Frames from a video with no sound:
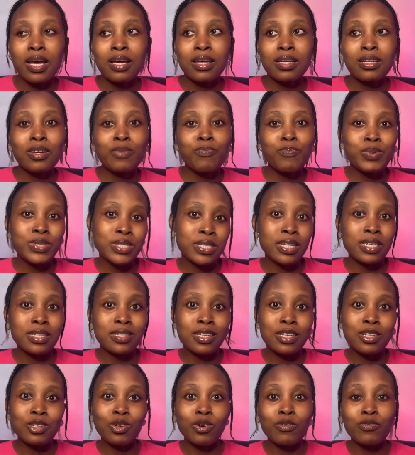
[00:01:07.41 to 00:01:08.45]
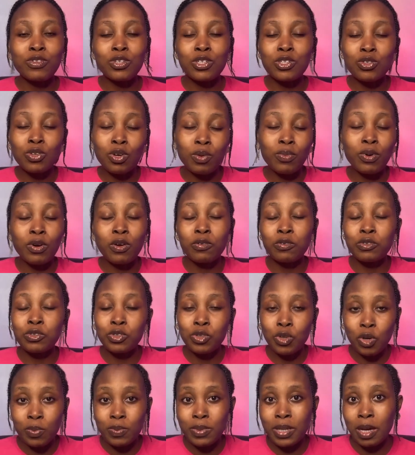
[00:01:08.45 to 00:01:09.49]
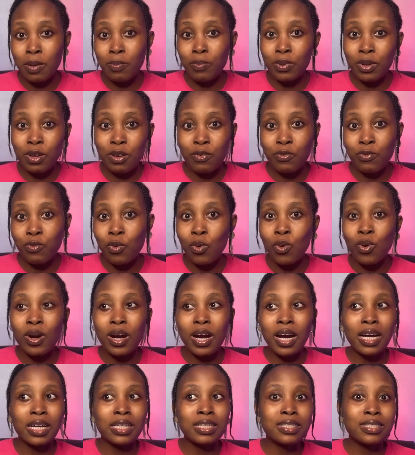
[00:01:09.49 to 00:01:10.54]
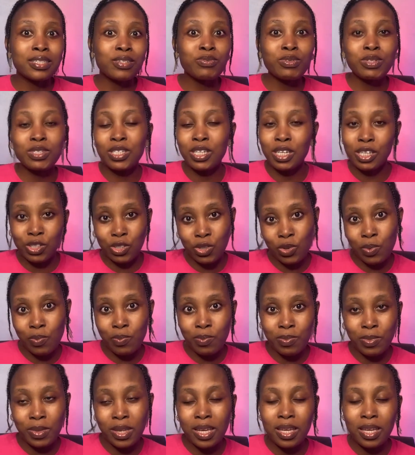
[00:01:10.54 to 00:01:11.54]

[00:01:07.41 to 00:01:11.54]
The percentage of the number of jobs I apply for and the rejection